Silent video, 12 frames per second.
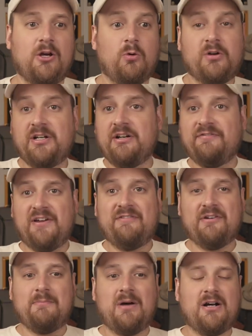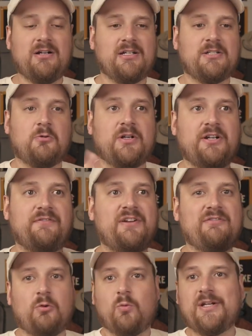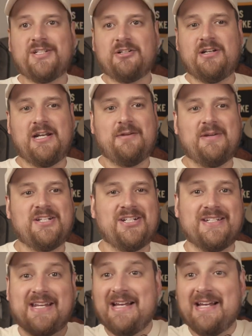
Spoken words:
What are your favorite mangas? What are your favorite Western animations?